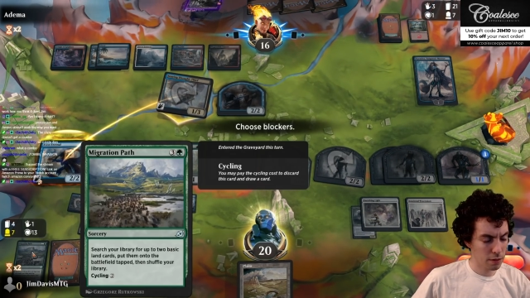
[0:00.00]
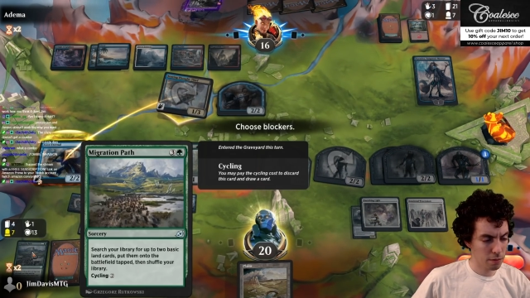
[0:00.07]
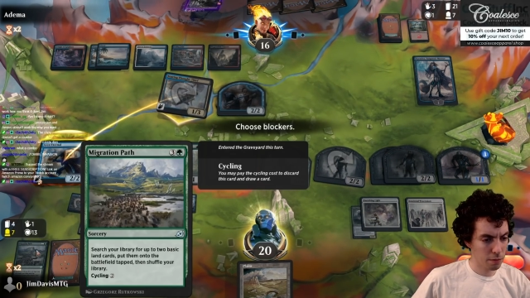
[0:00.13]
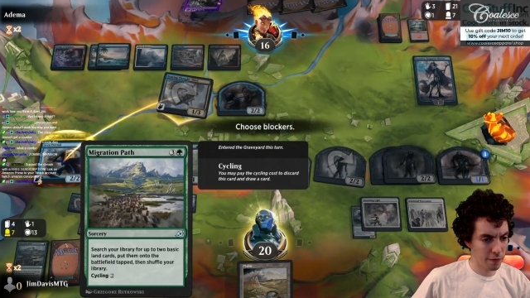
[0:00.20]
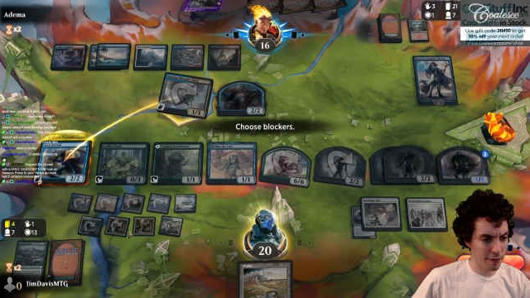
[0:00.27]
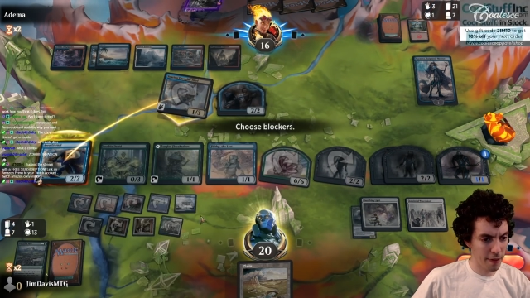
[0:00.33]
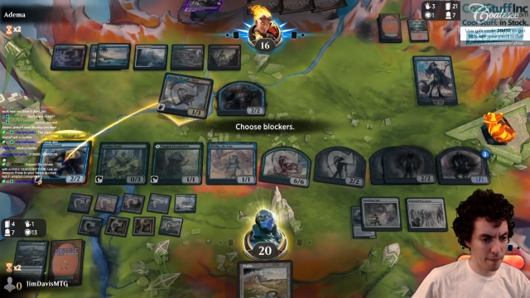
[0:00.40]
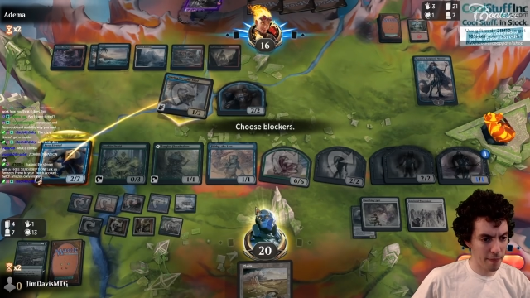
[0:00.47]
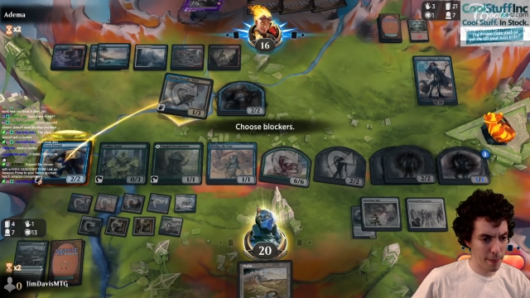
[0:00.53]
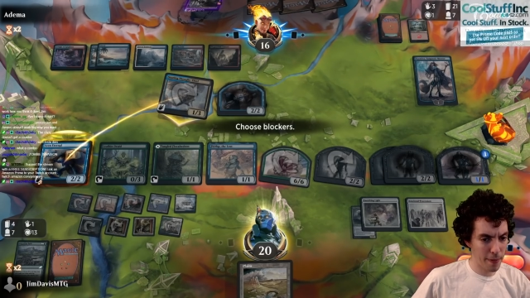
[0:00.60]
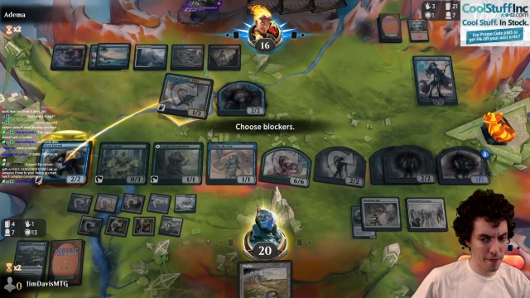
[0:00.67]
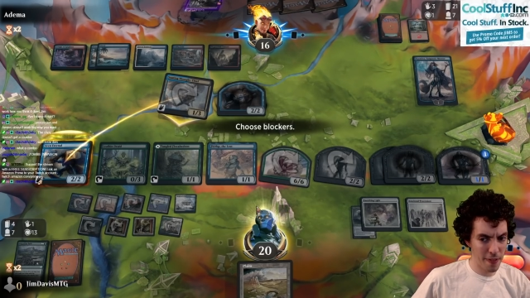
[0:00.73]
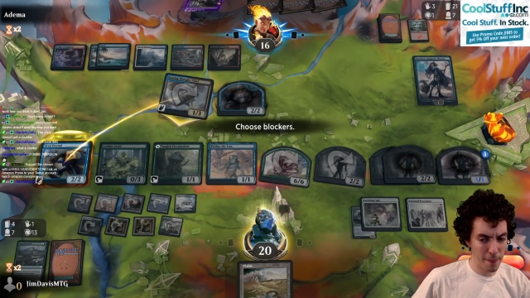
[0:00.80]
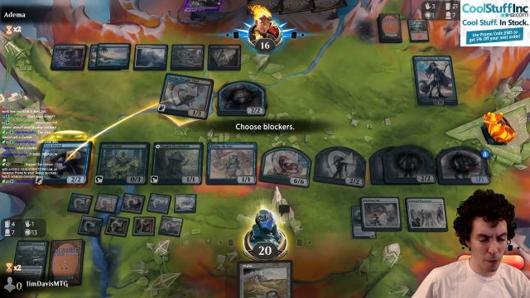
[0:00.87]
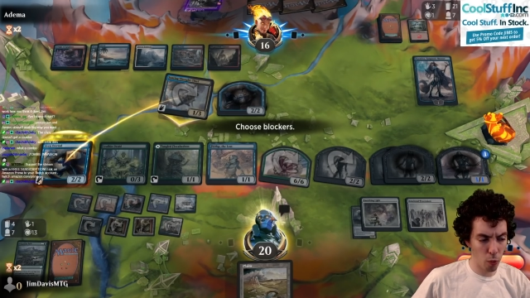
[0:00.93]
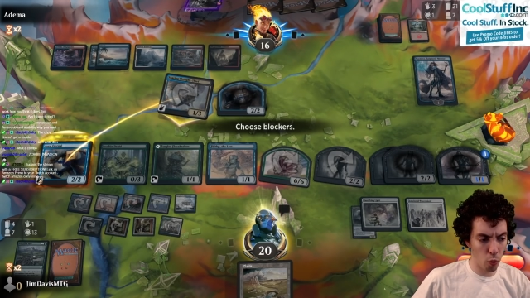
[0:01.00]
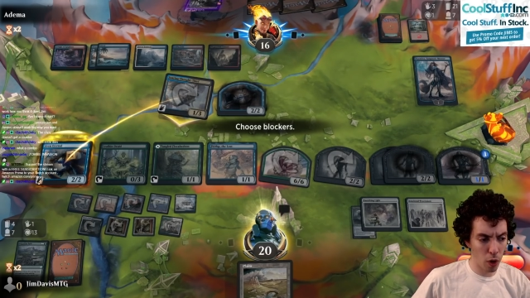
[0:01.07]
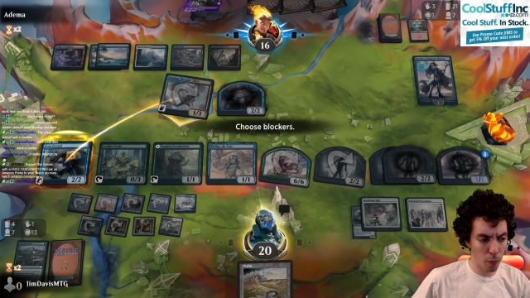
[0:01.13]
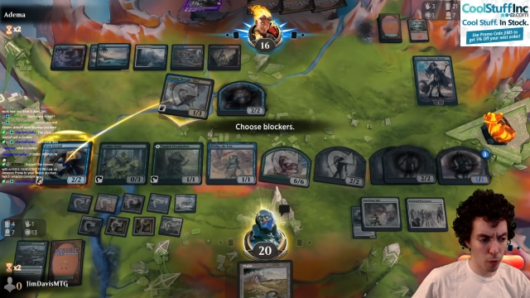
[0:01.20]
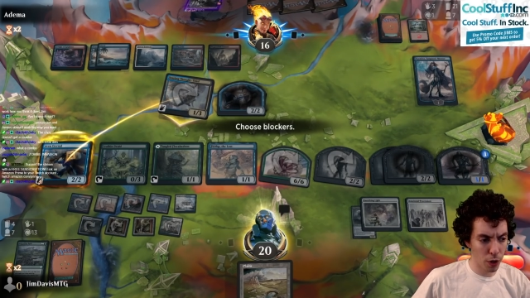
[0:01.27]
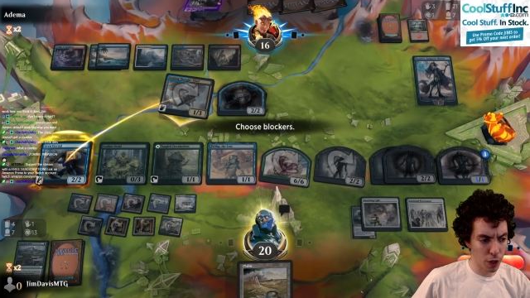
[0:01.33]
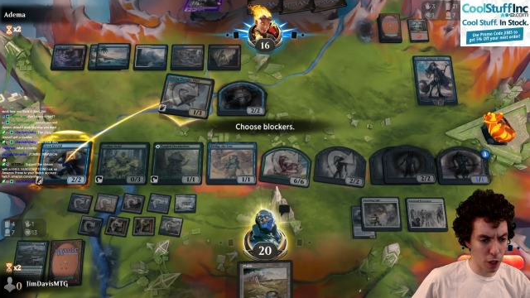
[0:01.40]
They, they, put one
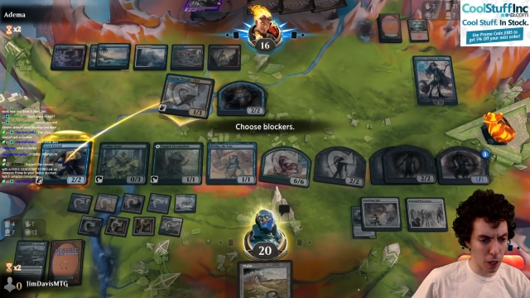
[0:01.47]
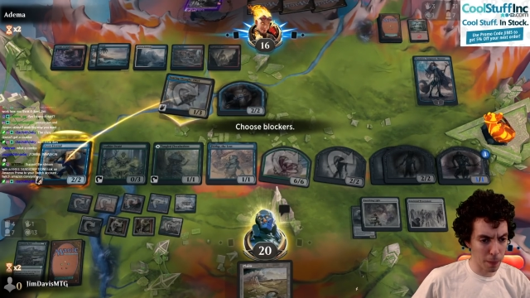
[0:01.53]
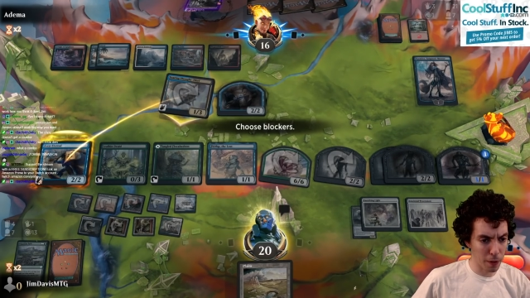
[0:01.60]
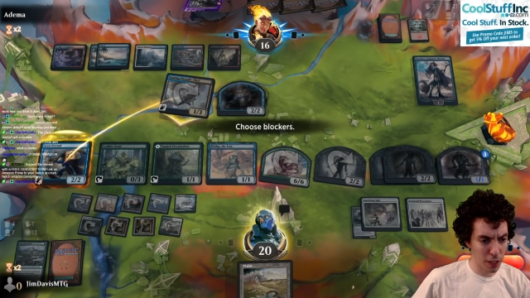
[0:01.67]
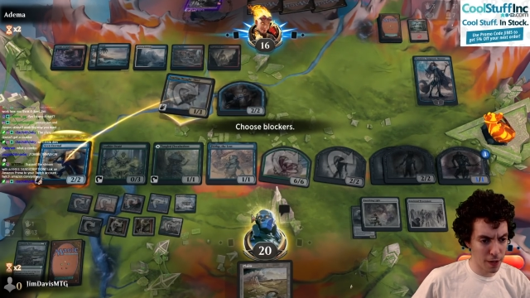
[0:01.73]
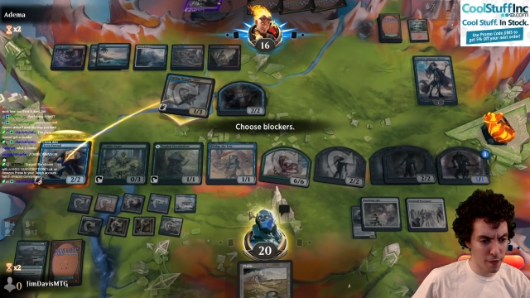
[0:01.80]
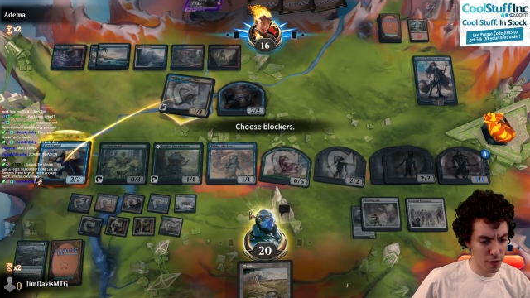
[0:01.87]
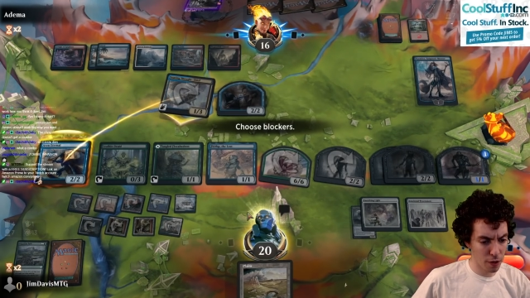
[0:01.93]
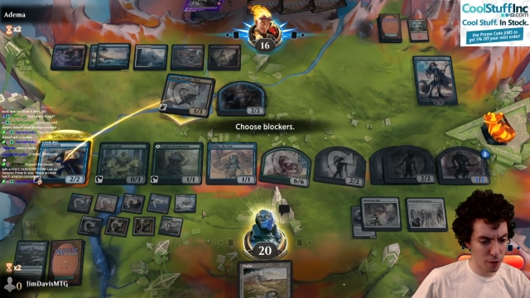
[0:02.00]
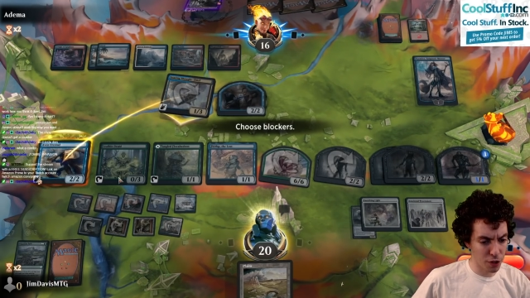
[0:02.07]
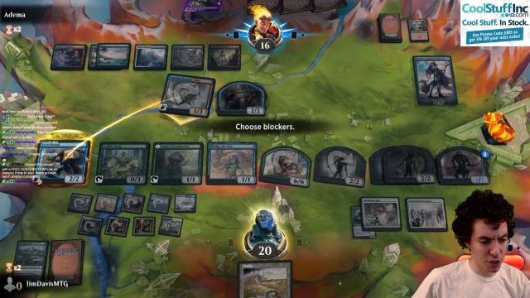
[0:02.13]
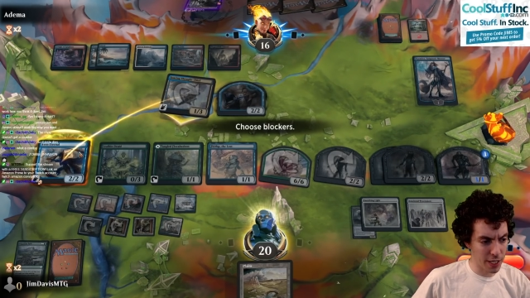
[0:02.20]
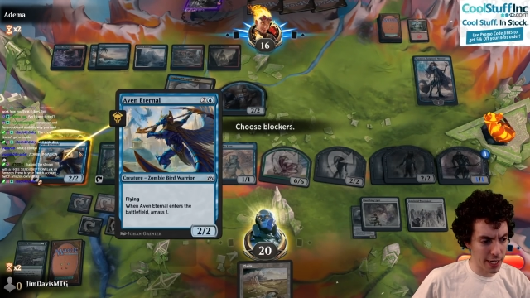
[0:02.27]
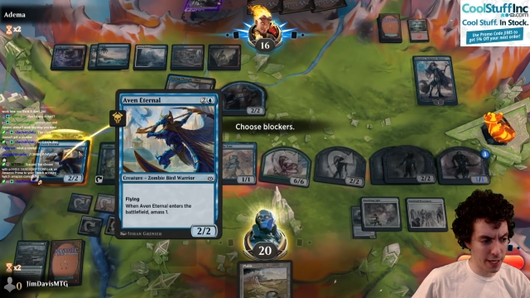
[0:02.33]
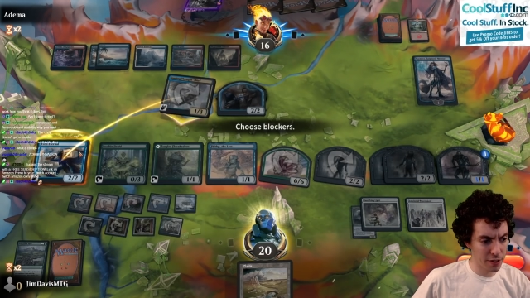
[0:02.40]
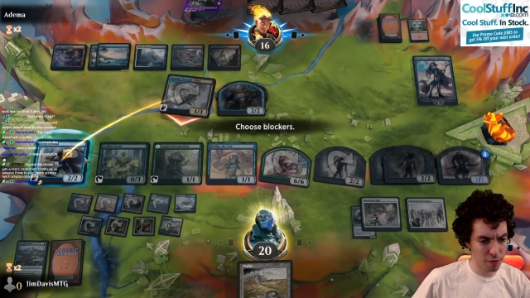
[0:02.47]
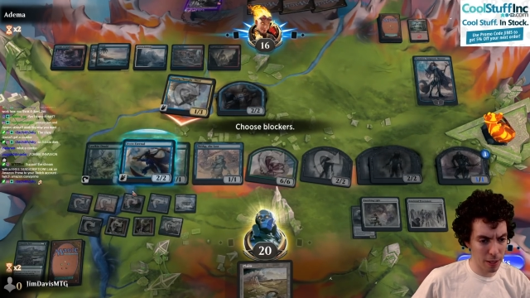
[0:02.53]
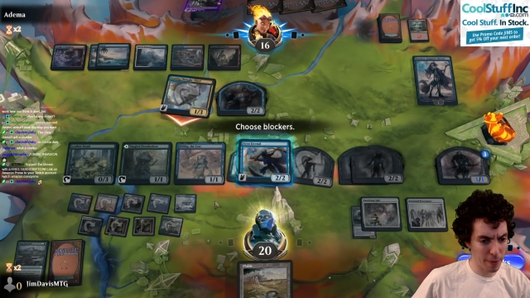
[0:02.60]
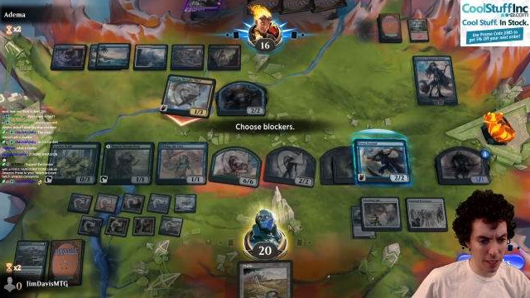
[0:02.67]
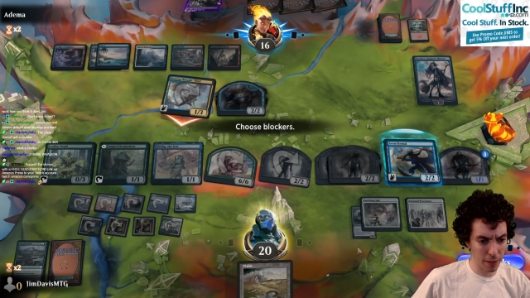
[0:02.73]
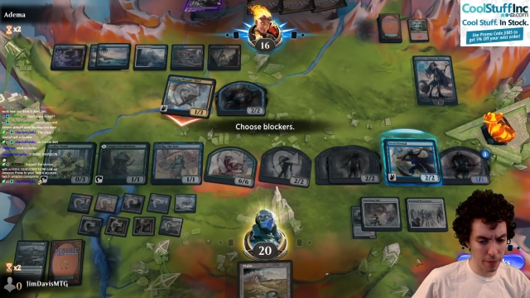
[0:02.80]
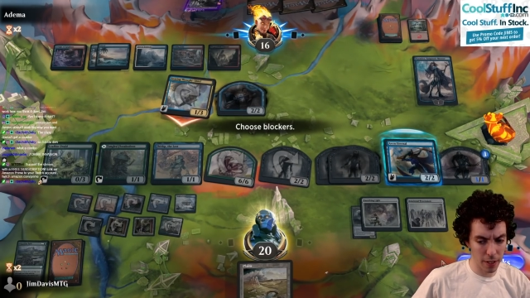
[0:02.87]
more card in my graveyard there, just dies, but I'm
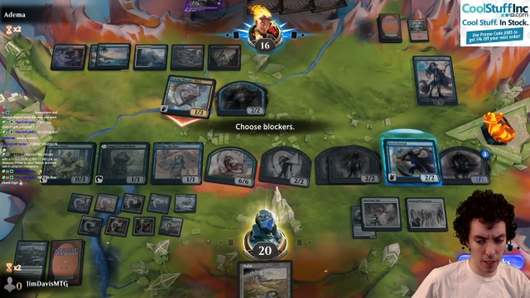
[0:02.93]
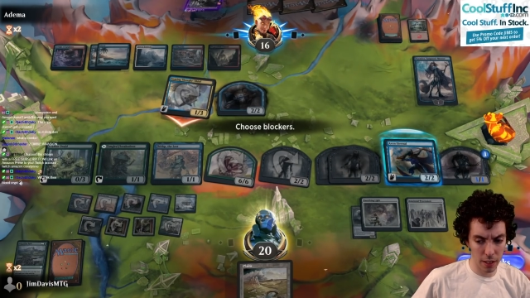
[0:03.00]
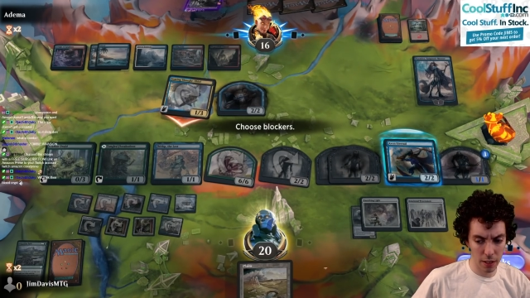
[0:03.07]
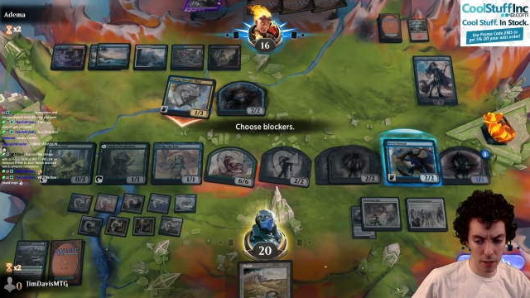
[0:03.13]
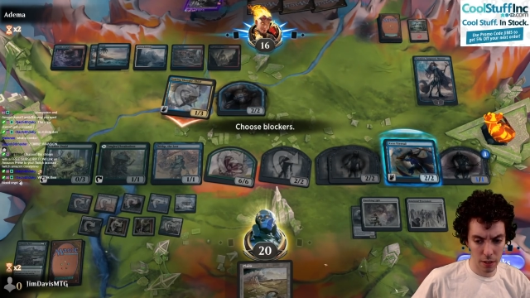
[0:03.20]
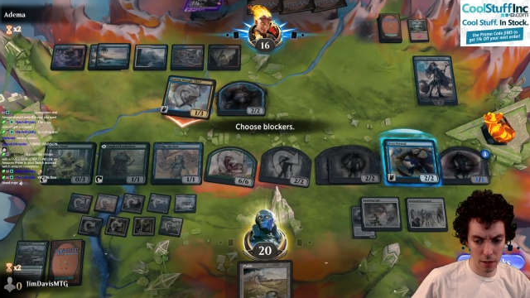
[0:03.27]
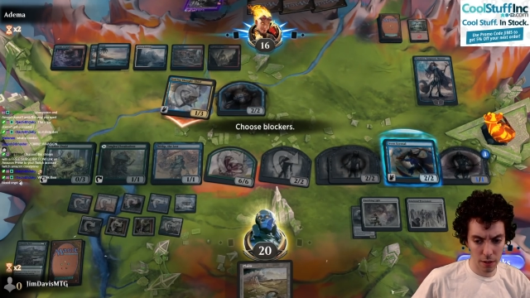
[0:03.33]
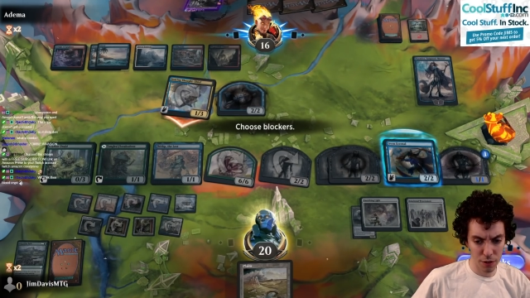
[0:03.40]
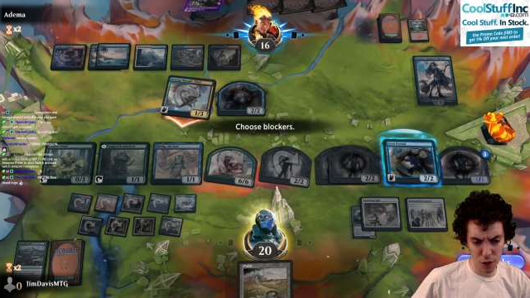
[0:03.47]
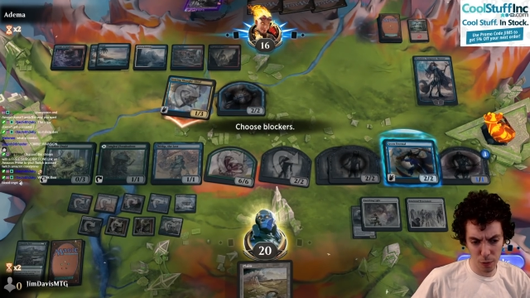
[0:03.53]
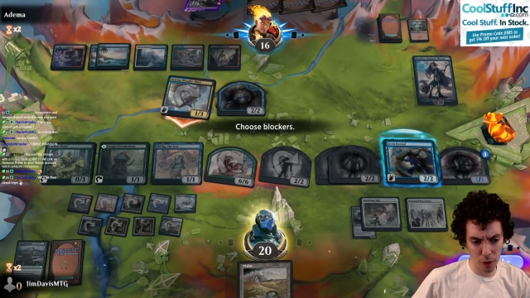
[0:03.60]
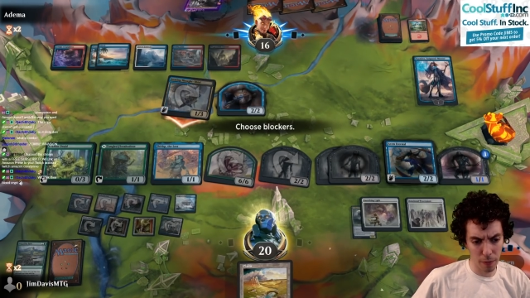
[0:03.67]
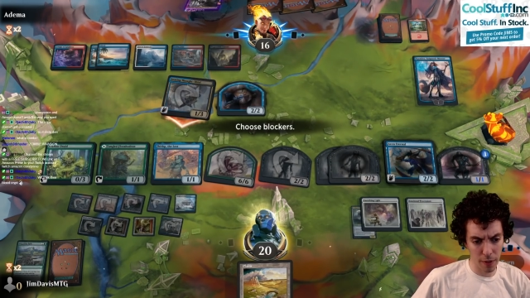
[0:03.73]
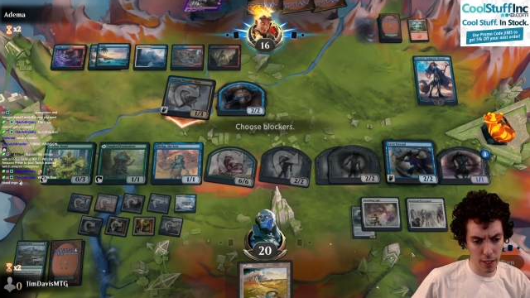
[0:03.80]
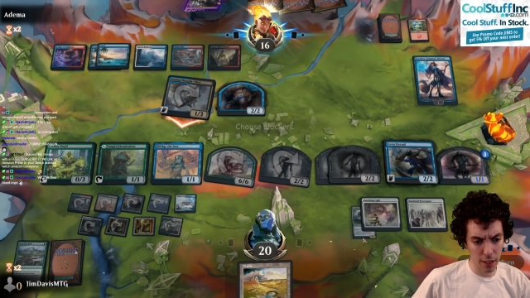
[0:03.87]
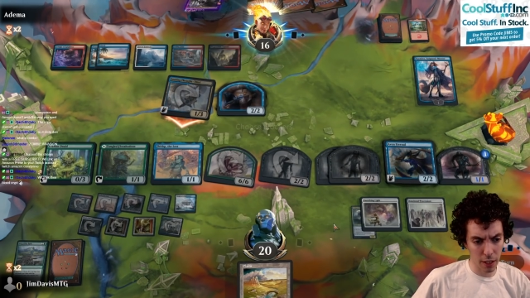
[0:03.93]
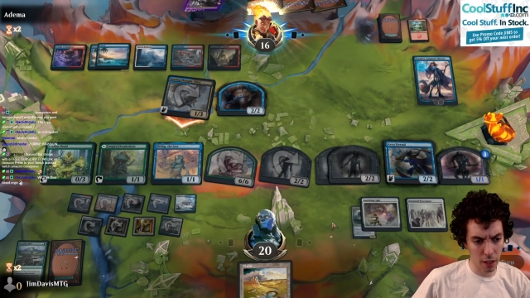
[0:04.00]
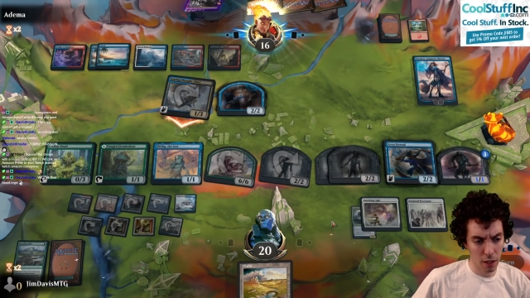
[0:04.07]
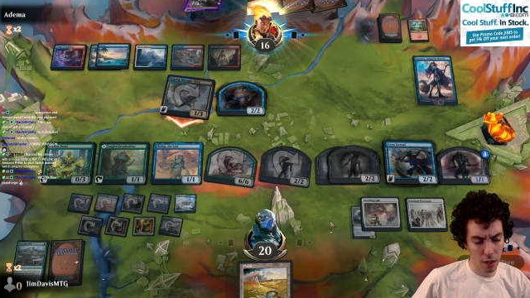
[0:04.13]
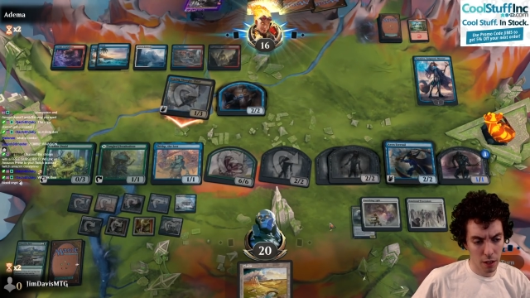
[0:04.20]
not gonna block. There's no point in blocking.